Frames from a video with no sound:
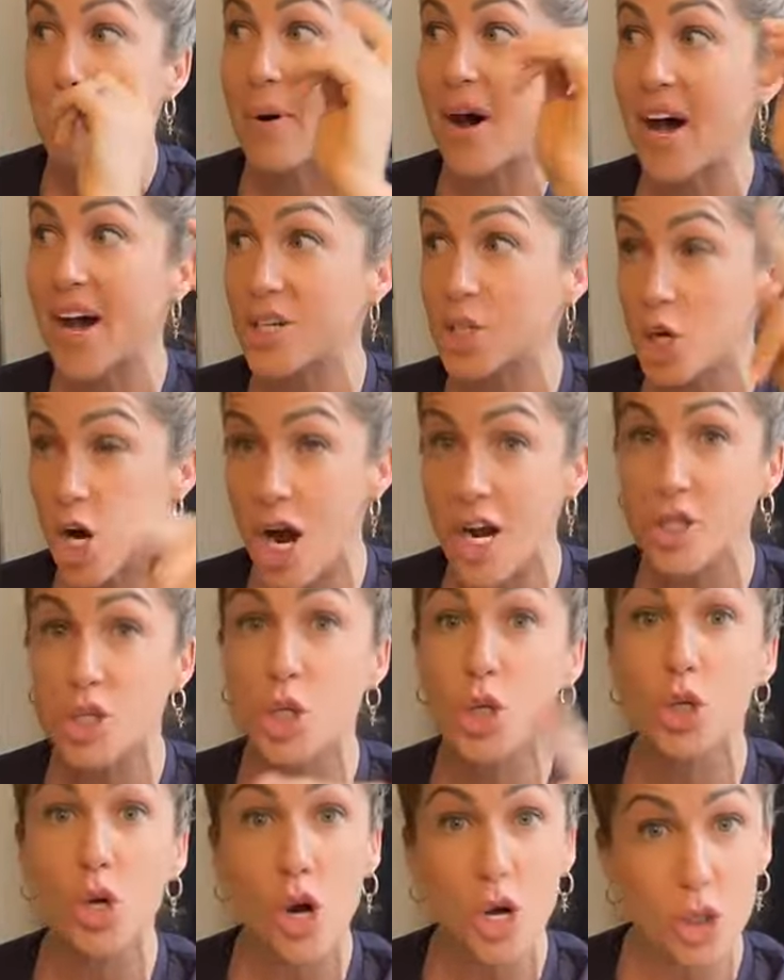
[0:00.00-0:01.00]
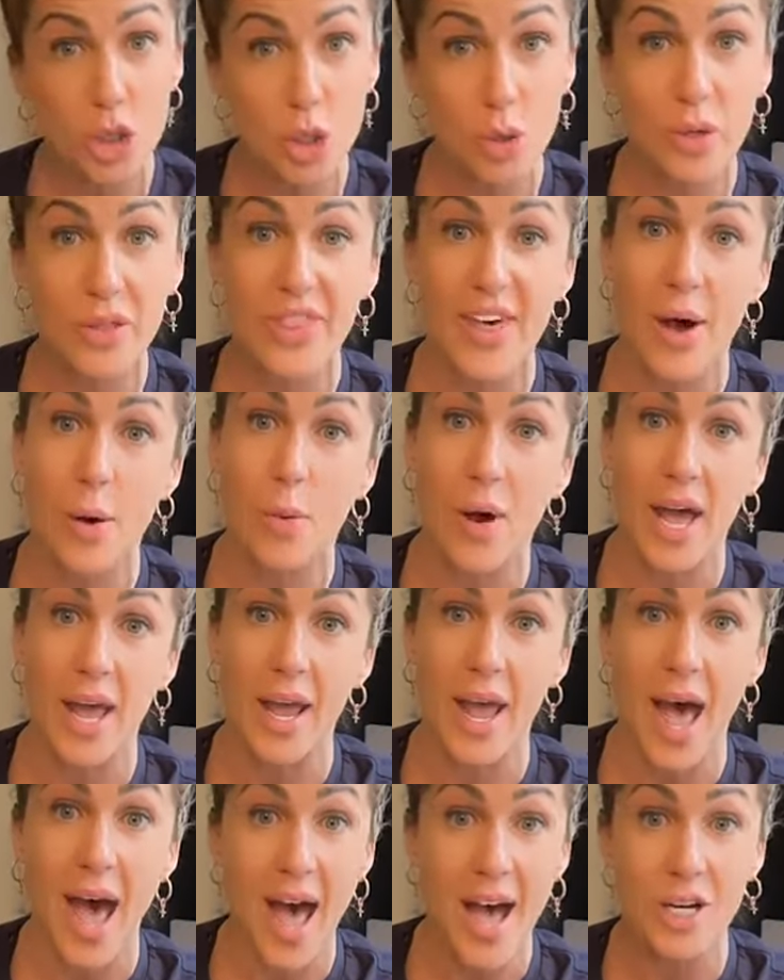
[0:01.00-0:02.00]
by trying to not do it that
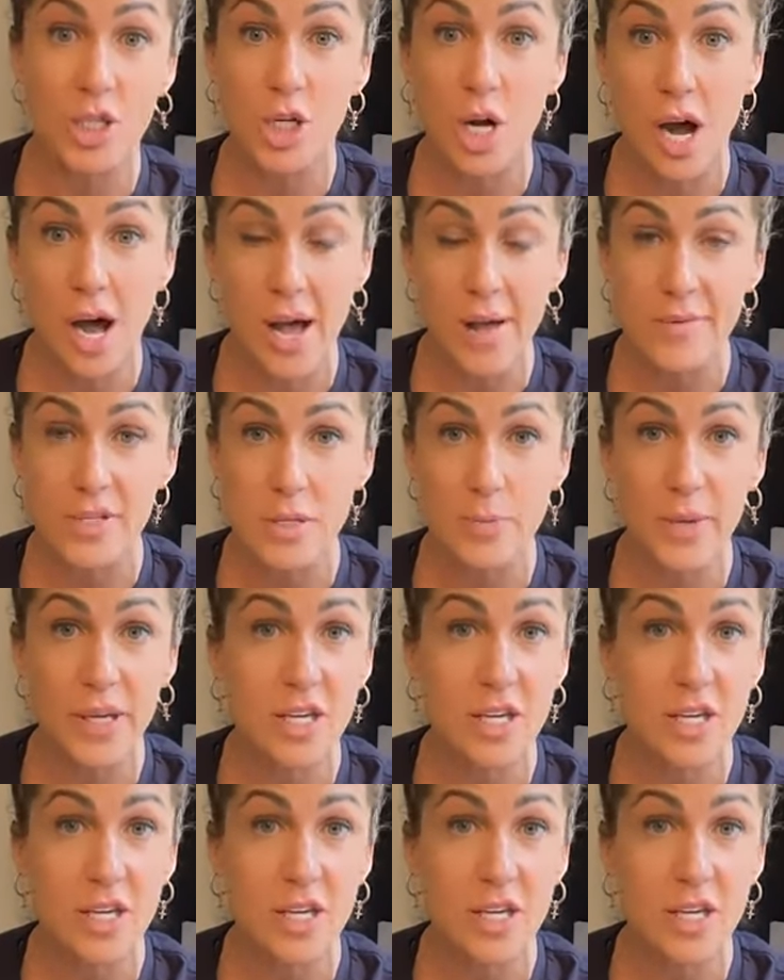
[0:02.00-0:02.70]
way at times.